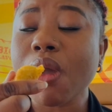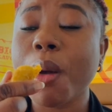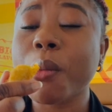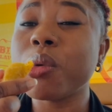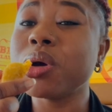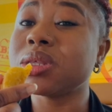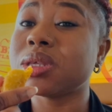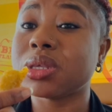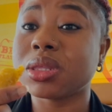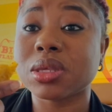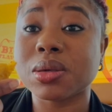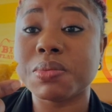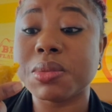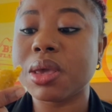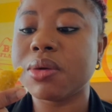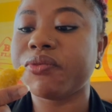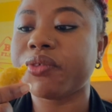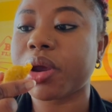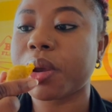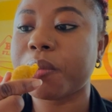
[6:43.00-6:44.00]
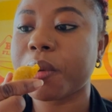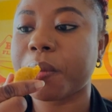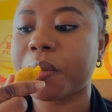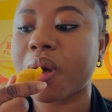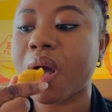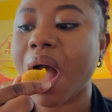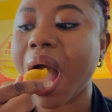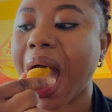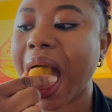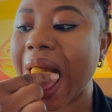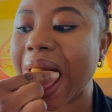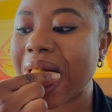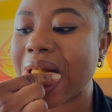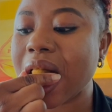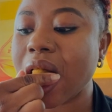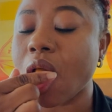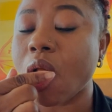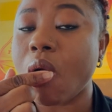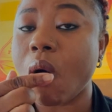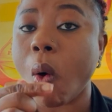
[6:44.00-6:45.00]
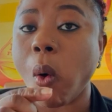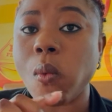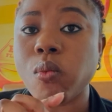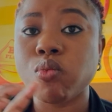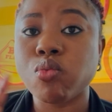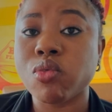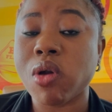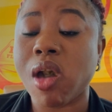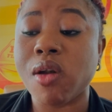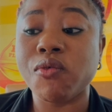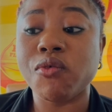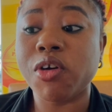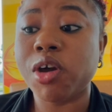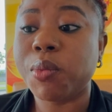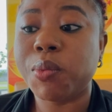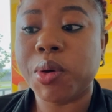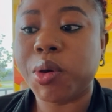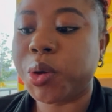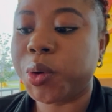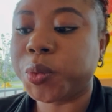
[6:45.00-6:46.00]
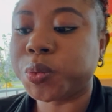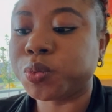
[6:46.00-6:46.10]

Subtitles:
But to me, very pepper. Rubber.